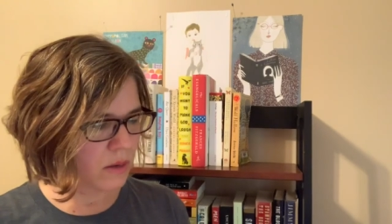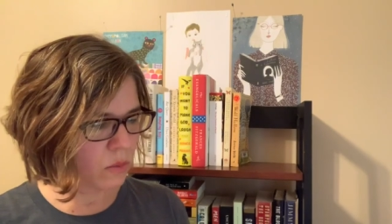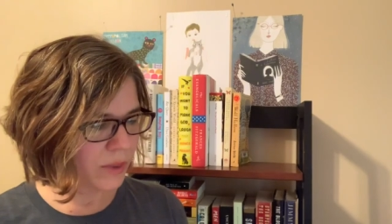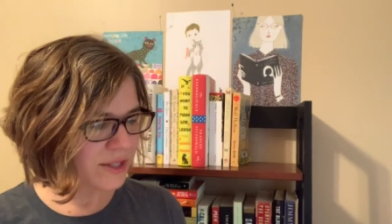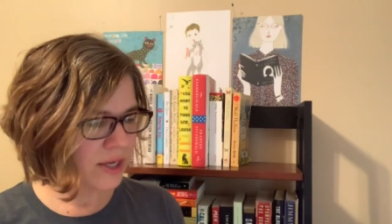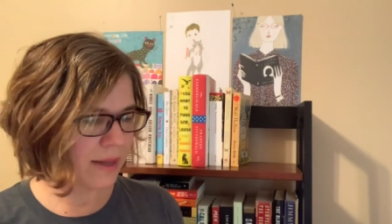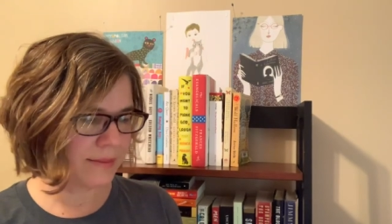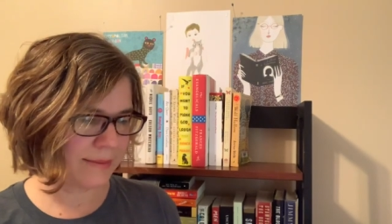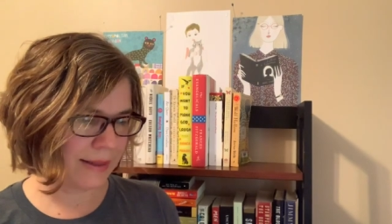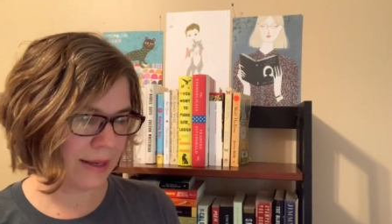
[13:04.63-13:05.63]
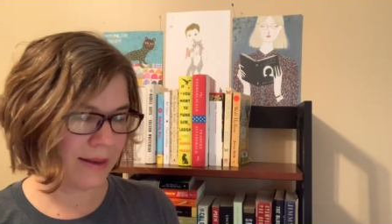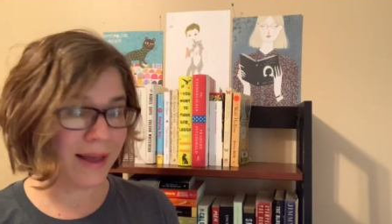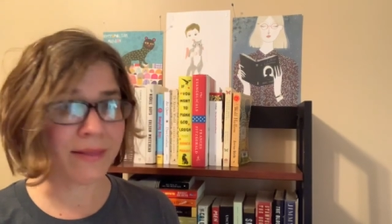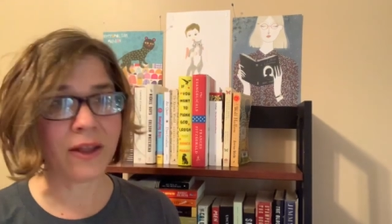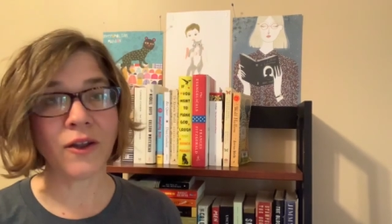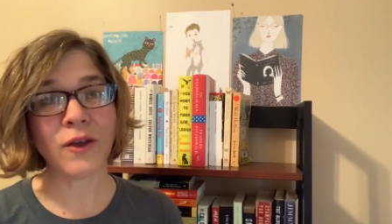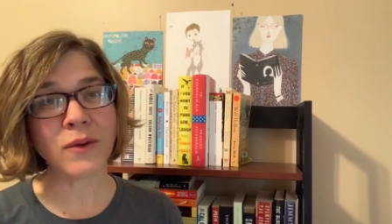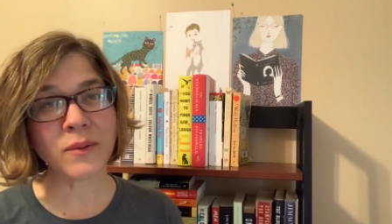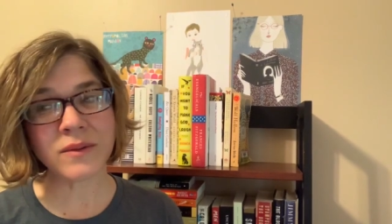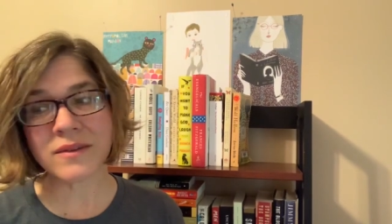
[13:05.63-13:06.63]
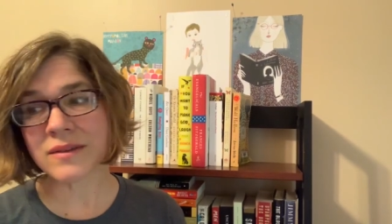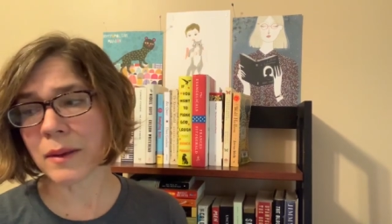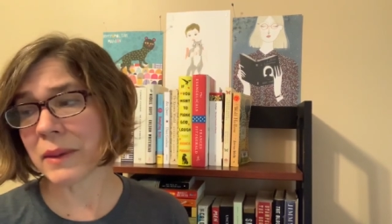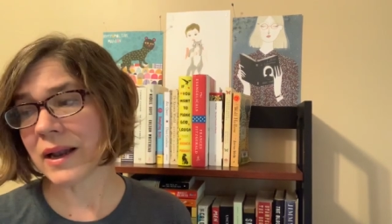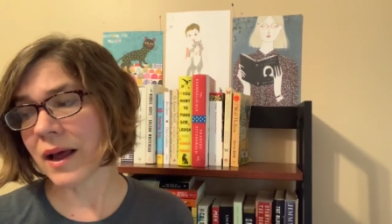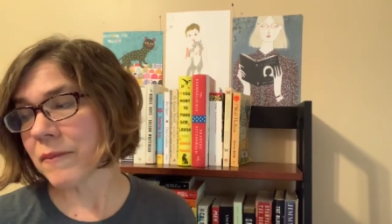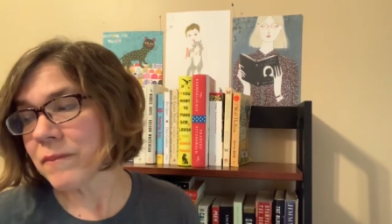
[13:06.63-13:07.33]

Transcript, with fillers: We shall see. And the newts, I mean,